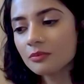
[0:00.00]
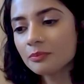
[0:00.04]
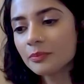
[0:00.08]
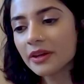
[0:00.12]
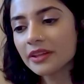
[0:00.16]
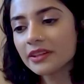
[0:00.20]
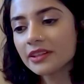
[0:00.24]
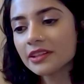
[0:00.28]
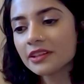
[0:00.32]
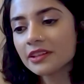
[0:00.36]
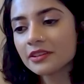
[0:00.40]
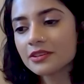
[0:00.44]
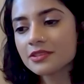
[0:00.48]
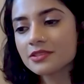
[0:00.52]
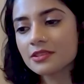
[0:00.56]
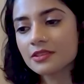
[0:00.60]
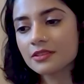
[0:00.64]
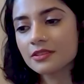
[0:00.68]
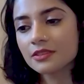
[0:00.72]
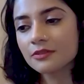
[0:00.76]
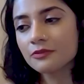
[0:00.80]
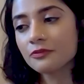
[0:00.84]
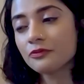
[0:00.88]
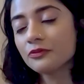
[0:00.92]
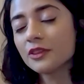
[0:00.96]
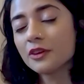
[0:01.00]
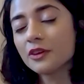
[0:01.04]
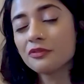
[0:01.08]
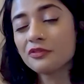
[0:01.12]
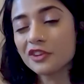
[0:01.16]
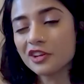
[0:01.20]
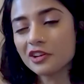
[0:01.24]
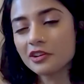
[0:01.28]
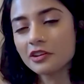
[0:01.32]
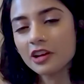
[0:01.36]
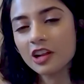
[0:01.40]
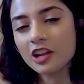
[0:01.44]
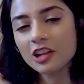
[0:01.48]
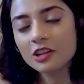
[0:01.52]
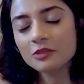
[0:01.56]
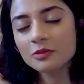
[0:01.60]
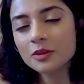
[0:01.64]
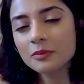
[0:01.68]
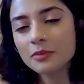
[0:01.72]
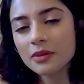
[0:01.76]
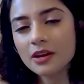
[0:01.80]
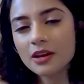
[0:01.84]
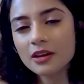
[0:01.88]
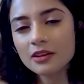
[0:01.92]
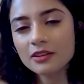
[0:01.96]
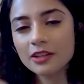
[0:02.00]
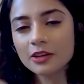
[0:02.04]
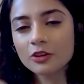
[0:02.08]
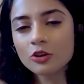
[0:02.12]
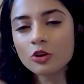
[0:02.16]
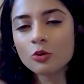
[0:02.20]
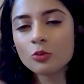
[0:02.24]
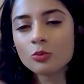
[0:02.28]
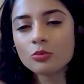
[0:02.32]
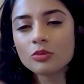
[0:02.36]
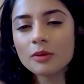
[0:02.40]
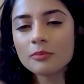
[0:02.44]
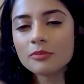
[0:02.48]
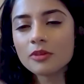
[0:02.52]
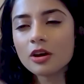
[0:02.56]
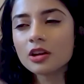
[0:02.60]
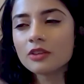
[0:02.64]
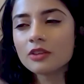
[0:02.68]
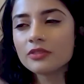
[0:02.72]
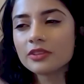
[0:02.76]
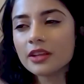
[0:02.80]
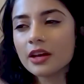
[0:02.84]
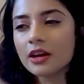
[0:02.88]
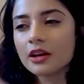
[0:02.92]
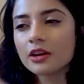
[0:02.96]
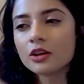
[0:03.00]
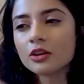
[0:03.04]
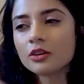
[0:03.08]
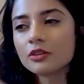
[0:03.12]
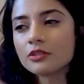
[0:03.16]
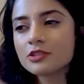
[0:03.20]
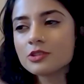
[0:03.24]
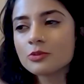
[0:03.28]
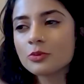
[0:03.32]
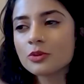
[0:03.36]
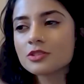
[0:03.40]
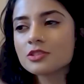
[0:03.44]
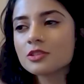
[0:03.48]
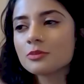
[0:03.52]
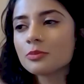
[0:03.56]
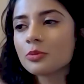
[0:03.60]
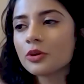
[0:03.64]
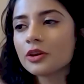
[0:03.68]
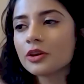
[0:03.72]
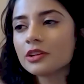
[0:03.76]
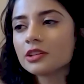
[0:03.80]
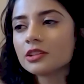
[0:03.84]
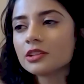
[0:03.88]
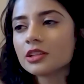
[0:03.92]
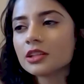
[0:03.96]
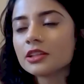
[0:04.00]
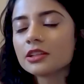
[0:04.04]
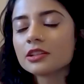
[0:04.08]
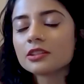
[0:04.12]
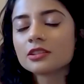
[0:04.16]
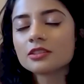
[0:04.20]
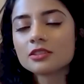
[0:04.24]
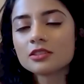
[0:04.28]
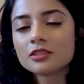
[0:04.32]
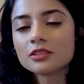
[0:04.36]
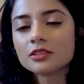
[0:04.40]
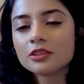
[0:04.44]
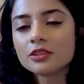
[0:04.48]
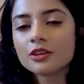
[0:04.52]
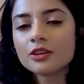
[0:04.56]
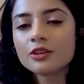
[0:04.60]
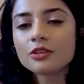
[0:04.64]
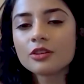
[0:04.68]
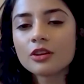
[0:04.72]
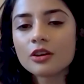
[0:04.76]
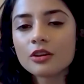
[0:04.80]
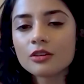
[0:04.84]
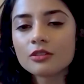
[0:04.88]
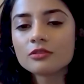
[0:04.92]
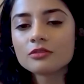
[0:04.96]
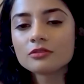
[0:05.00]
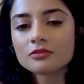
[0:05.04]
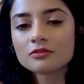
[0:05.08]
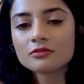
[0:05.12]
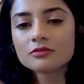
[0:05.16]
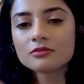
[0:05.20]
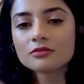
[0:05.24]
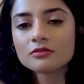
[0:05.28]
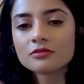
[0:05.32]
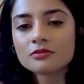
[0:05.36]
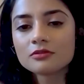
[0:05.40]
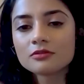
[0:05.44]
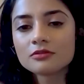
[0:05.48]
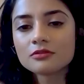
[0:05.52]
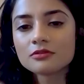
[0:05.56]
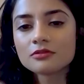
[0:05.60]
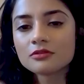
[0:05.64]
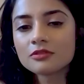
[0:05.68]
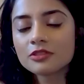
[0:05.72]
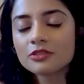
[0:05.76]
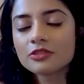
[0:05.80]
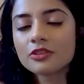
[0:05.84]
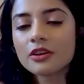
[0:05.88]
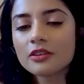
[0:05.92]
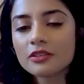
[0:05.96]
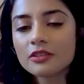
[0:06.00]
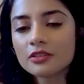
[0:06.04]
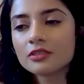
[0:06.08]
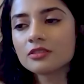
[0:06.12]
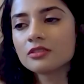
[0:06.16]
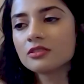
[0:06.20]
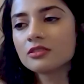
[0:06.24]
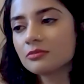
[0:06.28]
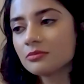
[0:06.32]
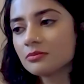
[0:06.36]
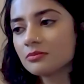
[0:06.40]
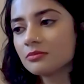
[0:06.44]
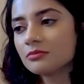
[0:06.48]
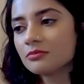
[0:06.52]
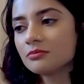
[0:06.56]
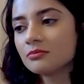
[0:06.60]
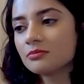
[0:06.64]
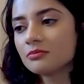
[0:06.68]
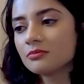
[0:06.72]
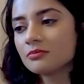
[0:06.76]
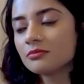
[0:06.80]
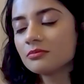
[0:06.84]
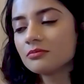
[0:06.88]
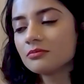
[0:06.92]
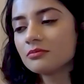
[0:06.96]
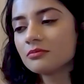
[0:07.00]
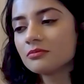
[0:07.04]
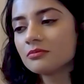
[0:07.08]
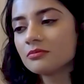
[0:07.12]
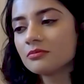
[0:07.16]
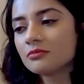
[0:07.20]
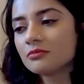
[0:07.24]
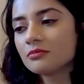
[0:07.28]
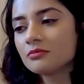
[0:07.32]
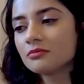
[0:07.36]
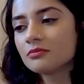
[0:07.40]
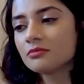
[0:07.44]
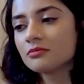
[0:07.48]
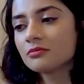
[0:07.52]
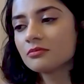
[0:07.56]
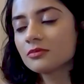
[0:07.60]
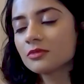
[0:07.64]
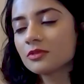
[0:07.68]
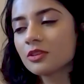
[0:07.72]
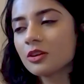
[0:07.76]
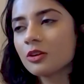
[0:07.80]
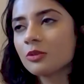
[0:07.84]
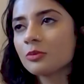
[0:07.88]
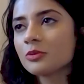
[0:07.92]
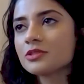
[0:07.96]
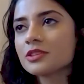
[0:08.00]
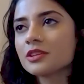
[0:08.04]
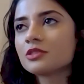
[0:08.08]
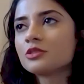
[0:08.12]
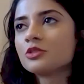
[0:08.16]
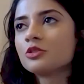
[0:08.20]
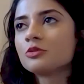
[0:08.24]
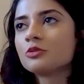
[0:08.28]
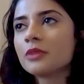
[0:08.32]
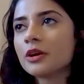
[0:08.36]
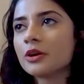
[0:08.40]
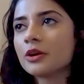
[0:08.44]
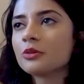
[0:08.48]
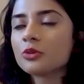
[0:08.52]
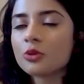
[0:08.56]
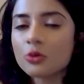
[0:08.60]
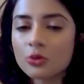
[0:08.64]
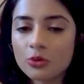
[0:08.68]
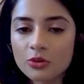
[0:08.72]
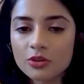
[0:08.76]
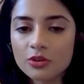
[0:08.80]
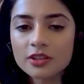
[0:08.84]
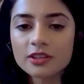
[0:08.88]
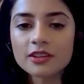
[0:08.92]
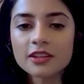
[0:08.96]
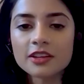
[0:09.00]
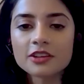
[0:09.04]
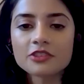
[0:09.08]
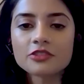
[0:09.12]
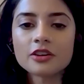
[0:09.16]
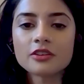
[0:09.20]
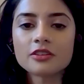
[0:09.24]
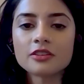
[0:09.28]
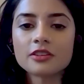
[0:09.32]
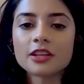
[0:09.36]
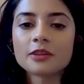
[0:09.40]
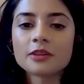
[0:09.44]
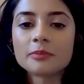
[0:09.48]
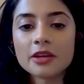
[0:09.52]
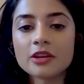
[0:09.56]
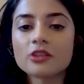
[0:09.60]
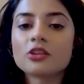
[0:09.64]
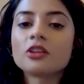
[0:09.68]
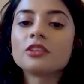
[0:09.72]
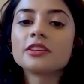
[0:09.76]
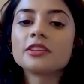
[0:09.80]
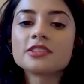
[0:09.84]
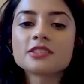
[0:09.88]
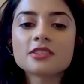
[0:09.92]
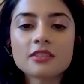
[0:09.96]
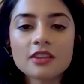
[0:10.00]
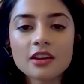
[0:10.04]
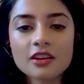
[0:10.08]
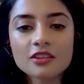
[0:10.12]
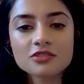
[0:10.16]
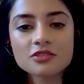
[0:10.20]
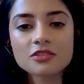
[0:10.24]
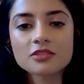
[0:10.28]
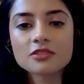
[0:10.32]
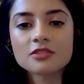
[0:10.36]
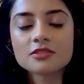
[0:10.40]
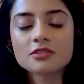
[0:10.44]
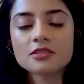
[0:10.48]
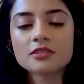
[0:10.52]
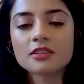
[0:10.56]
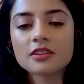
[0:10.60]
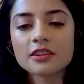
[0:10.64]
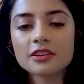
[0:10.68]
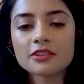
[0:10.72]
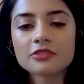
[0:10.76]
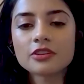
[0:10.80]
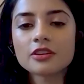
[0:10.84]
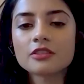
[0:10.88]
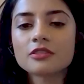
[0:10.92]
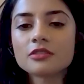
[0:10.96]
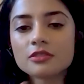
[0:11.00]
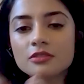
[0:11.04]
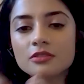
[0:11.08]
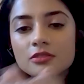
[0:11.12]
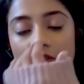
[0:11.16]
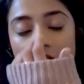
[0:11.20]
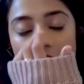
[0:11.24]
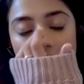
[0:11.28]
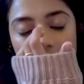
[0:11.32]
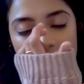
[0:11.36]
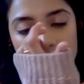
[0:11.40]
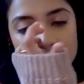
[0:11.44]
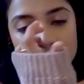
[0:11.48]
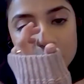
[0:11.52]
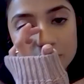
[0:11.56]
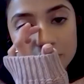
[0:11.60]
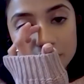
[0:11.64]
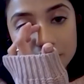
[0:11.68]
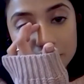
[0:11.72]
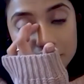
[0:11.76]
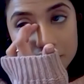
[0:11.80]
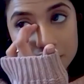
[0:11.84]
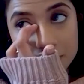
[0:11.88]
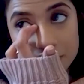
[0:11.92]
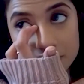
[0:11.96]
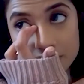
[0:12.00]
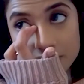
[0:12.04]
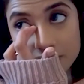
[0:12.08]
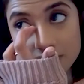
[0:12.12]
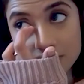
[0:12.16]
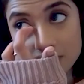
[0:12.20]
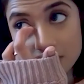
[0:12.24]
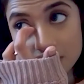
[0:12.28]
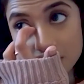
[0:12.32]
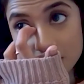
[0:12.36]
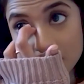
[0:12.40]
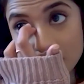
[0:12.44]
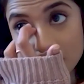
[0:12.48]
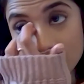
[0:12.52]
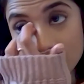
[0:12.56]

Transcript: Mainly because the fear held me back. Like, oh, I'm not even that good, so what's the point in like, you know, trying to almost like toot my own horn and like try to like make all these connections and like try to talk to more recruiters.